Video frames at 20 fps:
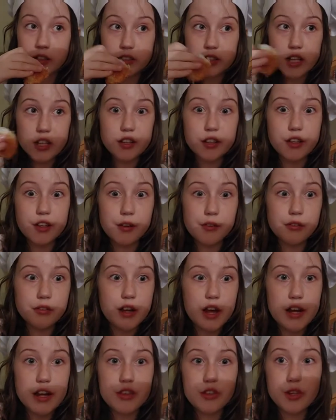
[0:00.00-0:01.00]
Exactly.
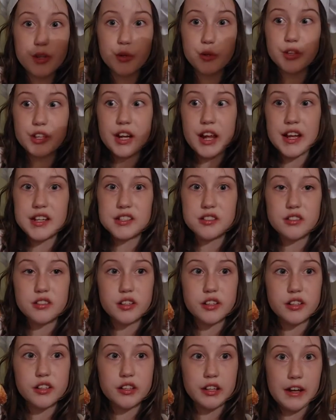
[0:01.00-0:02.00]
Any three year old that hasn't
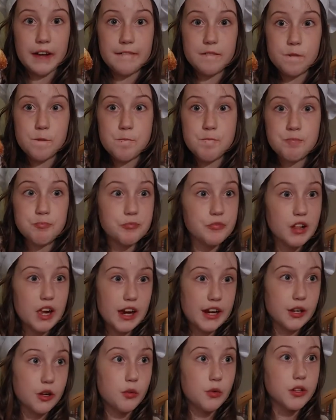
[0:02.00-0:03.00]
done it yet,
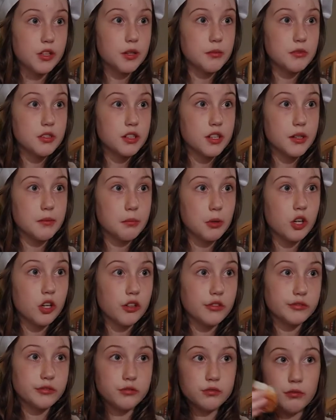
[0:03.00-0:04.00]
I don't want them to get
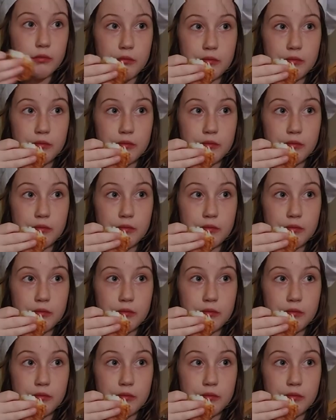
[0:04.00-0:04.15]
burnt.